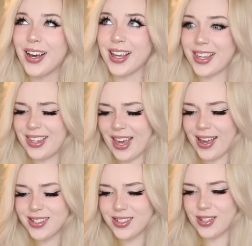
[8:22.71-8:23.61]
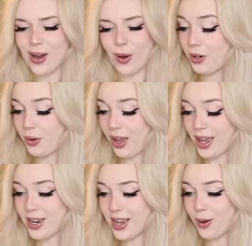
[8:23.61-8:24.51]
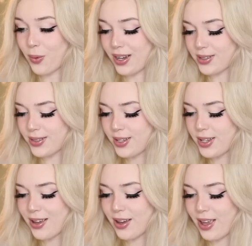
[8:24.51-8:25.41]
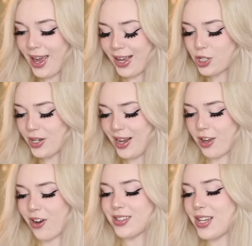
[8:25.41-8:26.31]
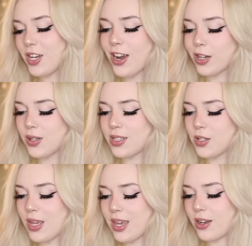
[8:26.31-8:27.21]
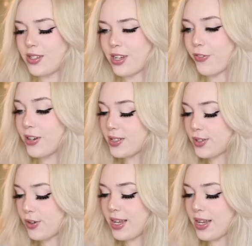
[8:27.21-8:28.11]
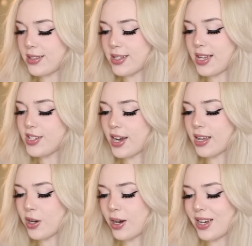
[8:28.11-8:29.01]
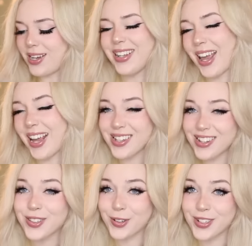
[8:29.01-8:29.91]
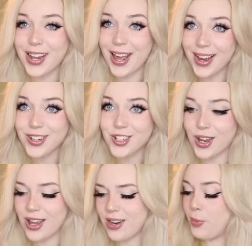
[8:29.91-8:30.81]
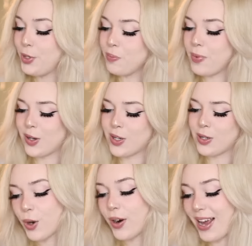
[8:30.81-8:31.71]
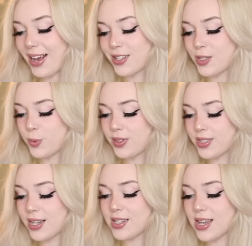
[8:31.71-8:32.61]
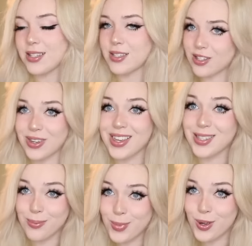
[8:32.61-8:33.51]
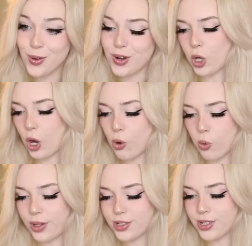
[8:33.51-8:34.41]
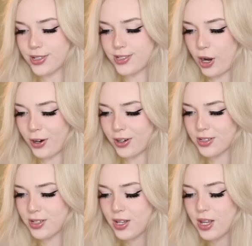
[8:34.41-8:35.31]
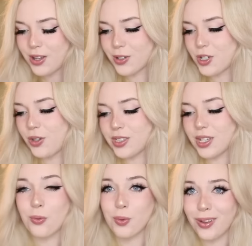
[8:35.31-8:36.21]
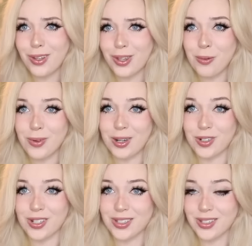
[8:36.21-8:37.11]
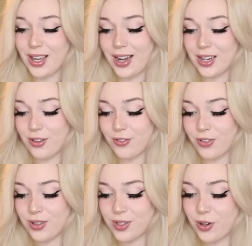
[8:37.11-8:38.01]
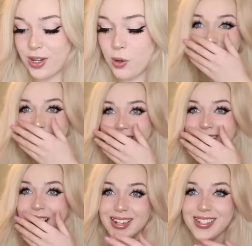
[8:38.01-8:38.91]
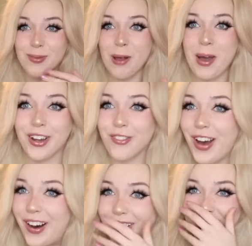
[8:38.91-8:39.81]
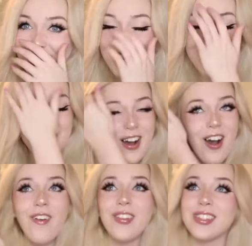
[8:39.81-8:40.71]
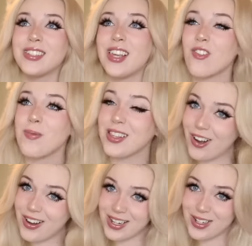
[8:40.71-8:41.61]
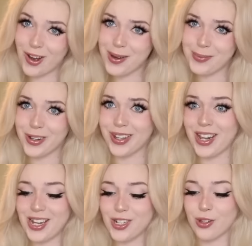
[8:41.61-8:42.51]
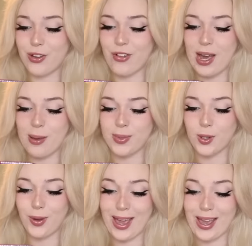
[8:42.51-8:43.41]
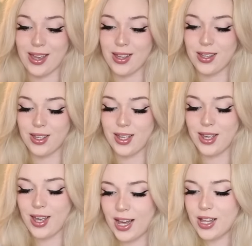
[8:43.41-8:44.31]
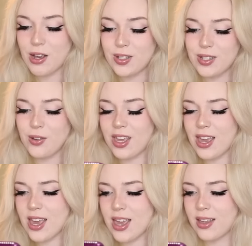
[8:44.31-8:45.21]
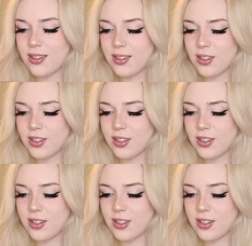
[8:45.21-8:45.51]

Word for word: I guess so. Okay, now what? Action icons. Interact with Suki on different screens. Each icon indicates a certain action. Mood meter. Your actions will dictate Suki's mood. Go, let's just start. So she looks like a real human, which is kind of concerning. She wants to access my microphone! Oh no, this is giving me Talking Tom, Talking Angela vibes. Okay. Hello, Suki!